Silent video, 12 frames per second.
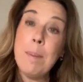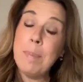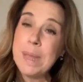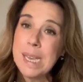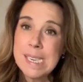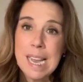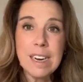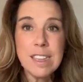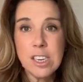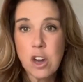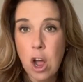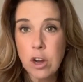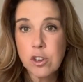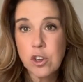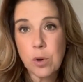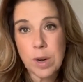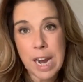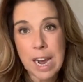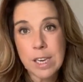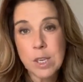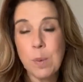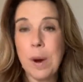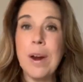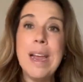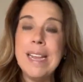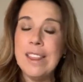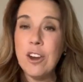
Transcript: but they sell at the dollar store and elsewhere